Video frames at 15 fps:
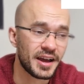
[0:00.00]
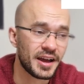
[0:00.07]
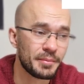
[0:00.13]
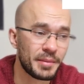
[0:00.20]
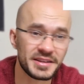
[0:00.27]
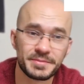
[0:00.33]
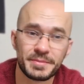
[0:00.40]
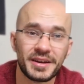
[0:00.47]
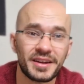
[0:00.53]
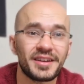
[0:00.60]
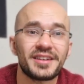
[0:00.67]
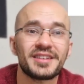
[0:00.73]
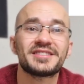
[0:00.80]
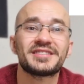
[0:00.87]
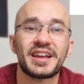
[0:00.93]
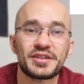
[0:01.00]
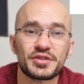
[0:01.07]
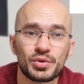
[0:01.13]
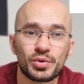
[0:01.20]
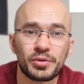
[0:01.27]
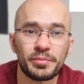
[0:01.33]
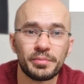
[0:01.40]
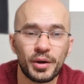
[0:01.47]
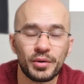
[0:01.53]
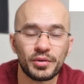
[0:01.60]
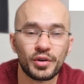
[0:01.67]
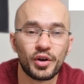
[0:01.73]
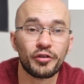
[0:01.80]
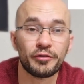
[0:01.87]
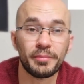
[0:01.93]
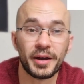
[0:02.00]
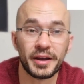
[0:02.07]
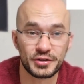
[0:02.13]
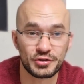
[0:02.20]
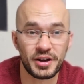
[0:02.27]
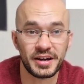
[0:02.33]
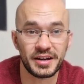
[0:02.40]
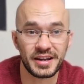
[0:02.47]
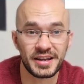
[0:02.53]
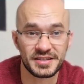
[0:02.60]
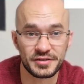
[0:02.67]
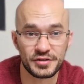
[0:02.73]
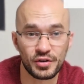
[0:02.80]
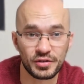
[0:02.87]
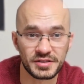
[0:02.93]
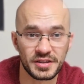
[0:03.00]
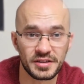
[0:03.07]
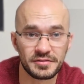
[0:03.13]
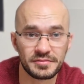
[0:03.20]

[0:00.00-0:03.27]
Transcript: has been an essential component of my training as a doctor.